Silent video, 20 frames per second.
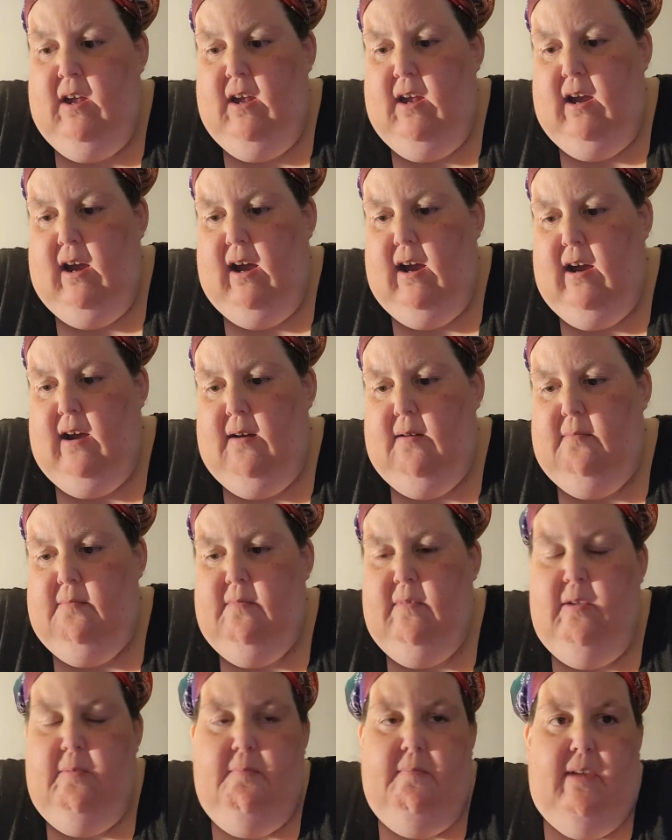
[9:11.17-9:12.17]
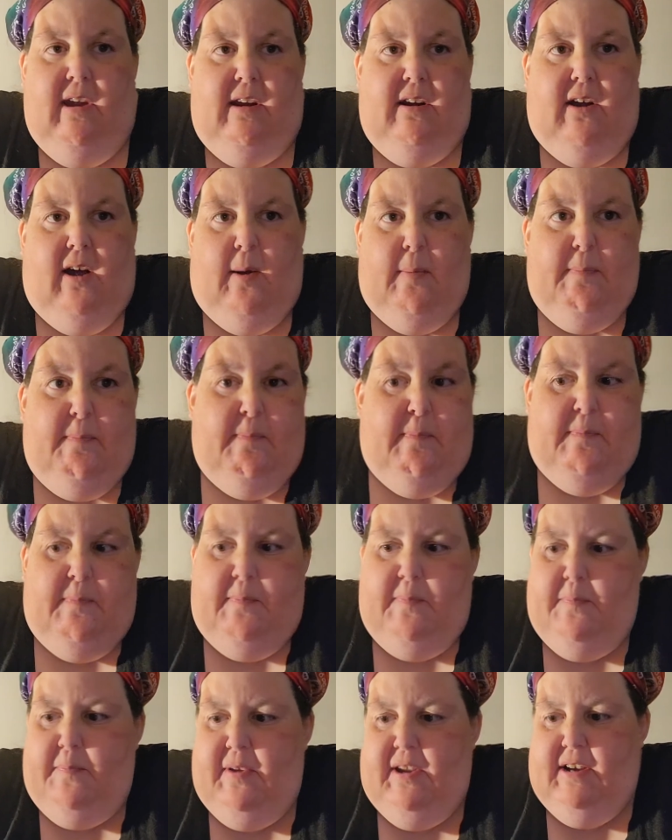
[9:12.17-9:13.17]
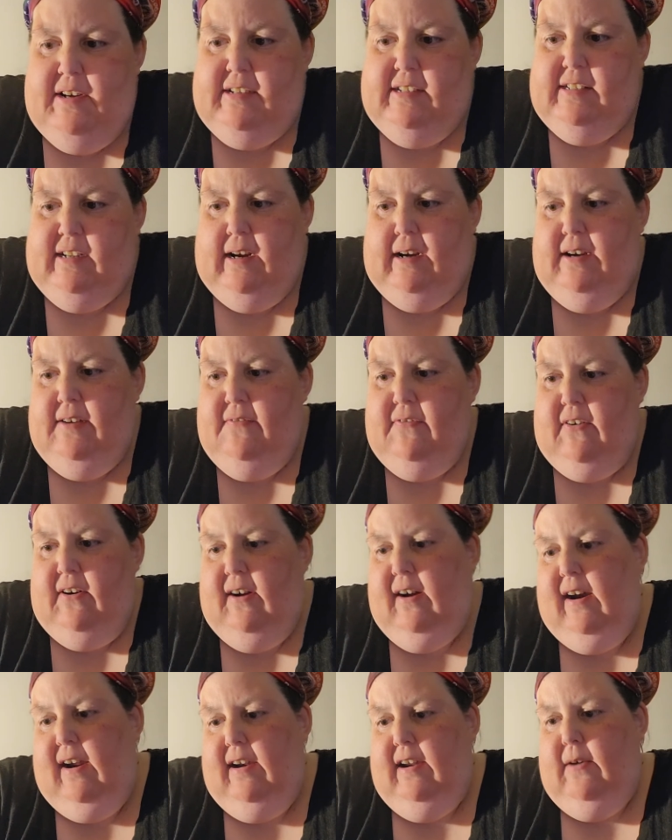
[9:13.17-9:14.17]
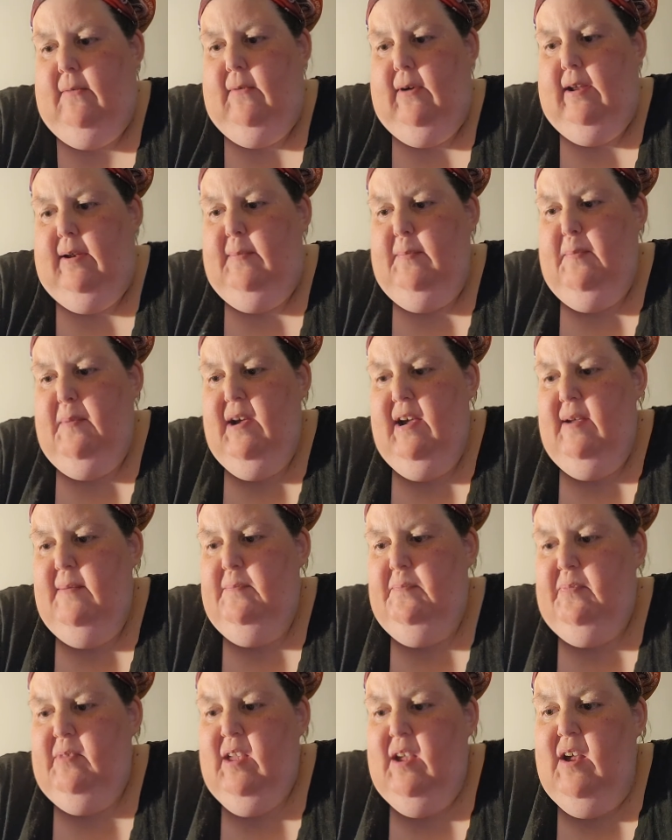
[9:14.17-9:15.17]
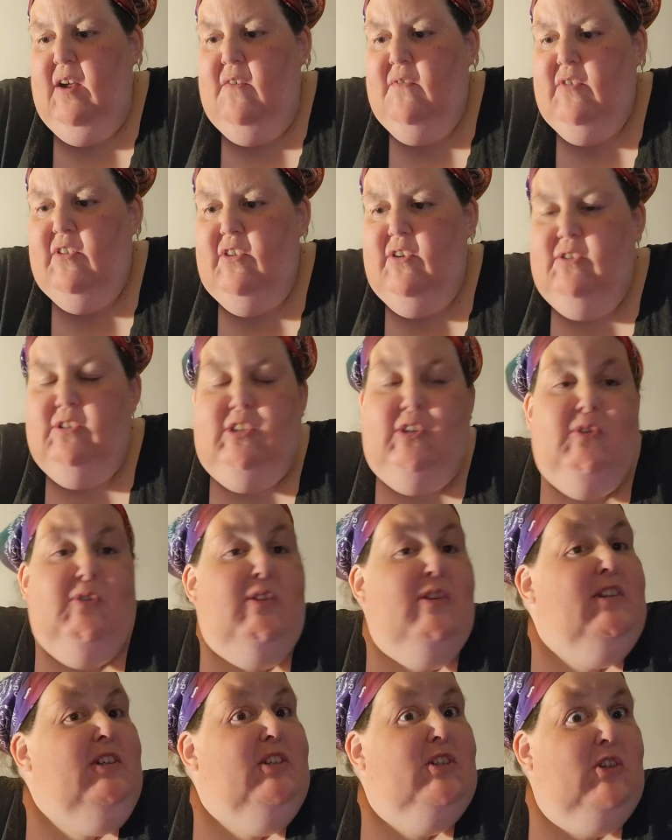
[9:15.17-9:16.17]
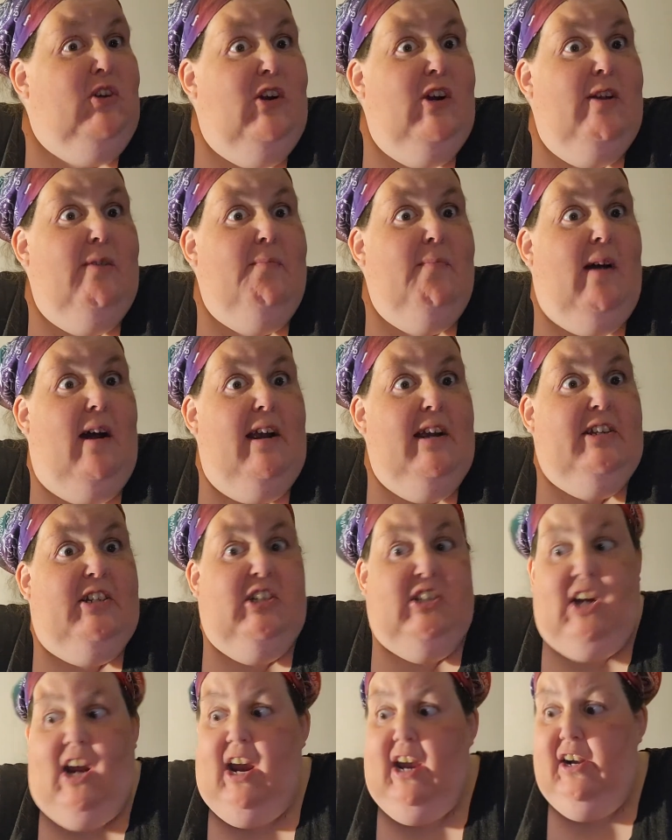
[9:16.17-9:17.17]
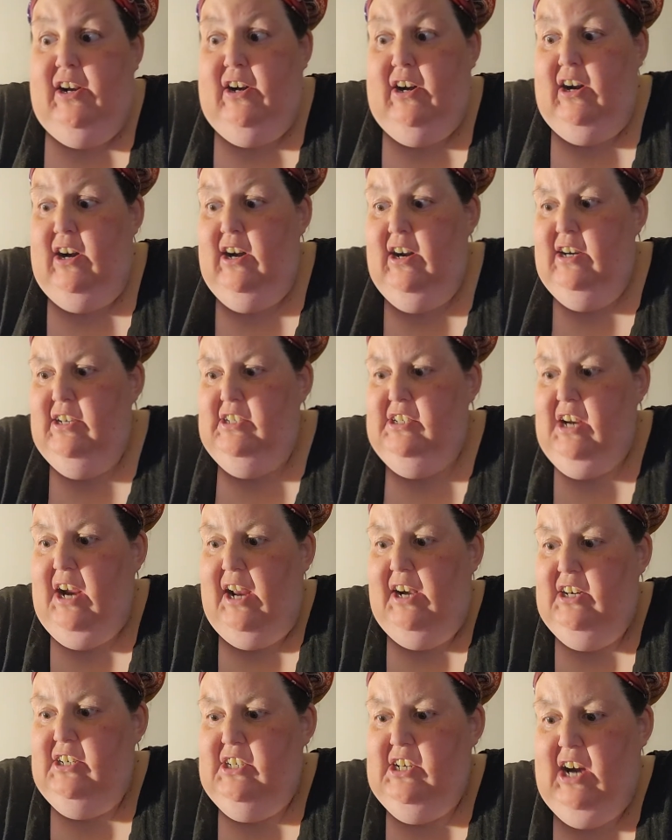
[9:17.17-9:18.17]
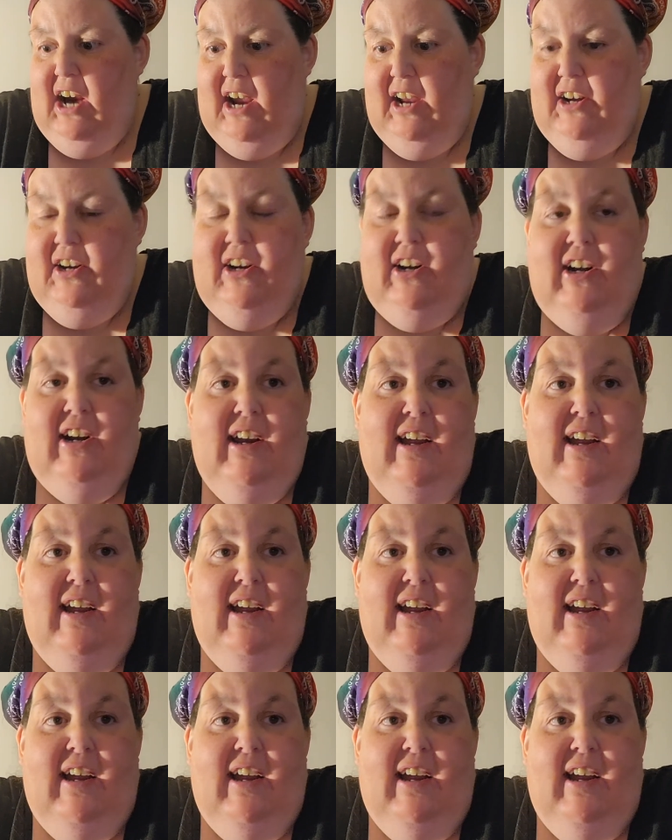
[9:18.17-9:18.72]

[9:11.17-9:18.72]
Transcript: Um, it may not be exciting for anyone, but for those who enjoy my chatter, chatter, chatter,